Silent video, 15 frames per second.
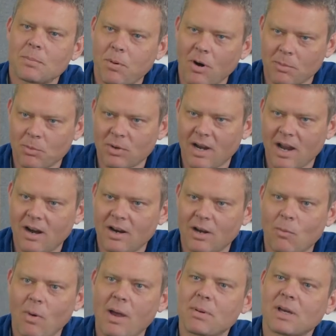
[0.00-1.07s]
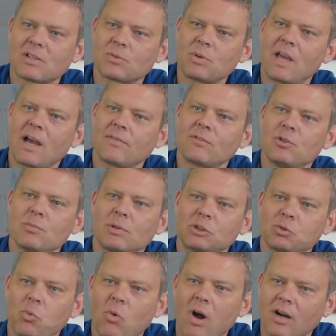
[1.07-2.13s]
the Park Marina area. Why? Because we have too
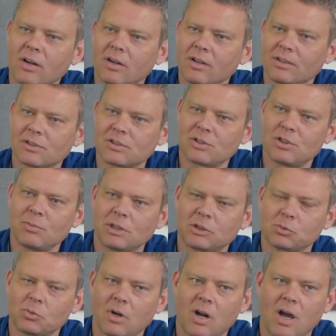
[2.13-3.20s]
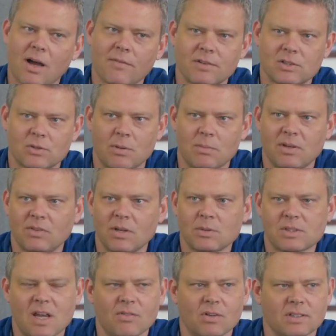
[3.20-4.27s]
much water and there's too much runoff. And so, right. I mean, if there
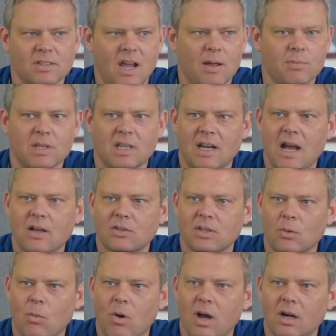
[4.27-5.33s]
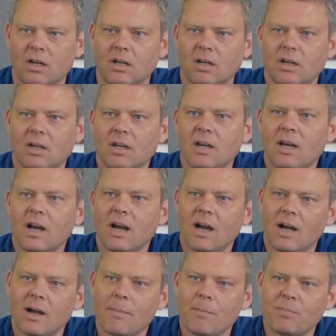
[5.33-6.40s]
was ever a time to get out to the water,
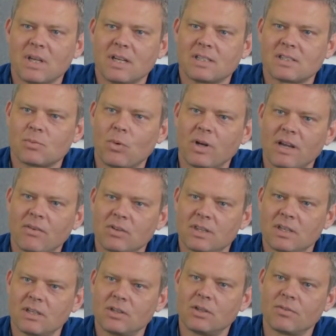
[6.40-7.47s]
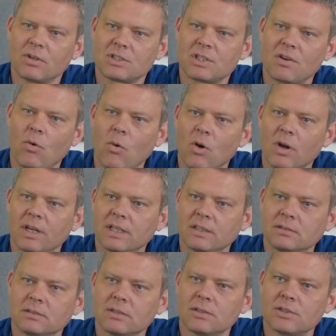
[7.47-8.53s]
um, it's whenever the University of
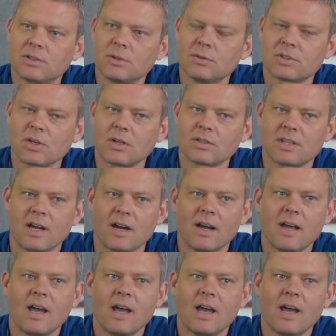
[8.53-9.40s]
Oregon students aren't there.